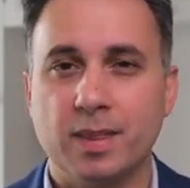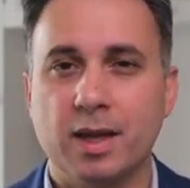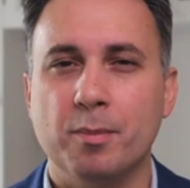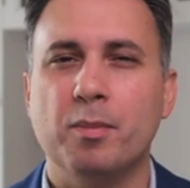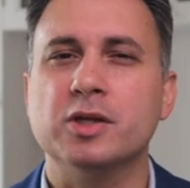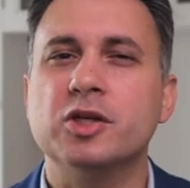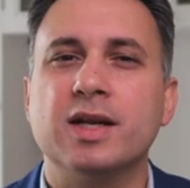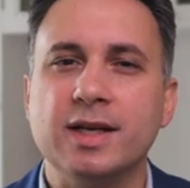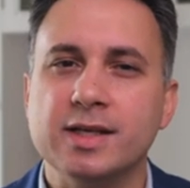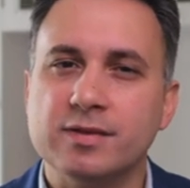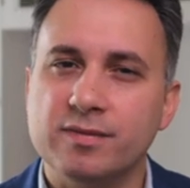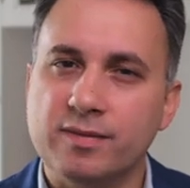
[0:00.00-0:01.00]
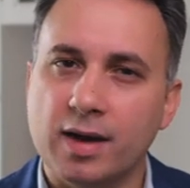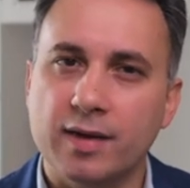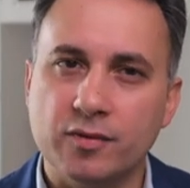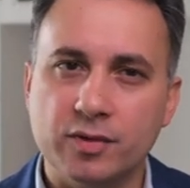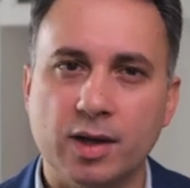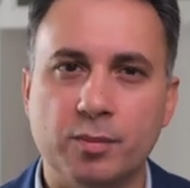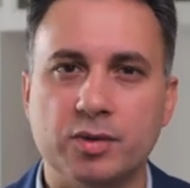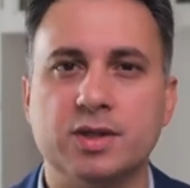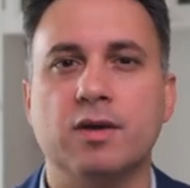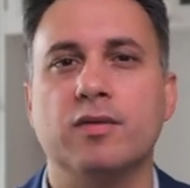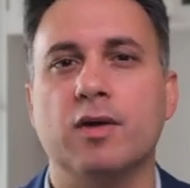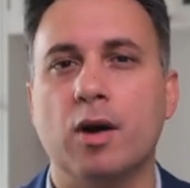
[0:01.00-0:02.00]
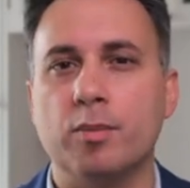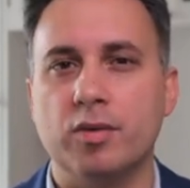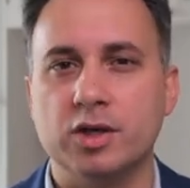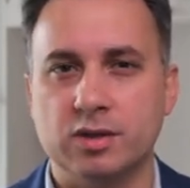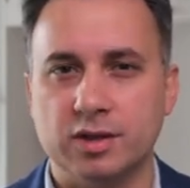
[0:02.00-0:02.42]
Budget at least 5 to 10% of your operational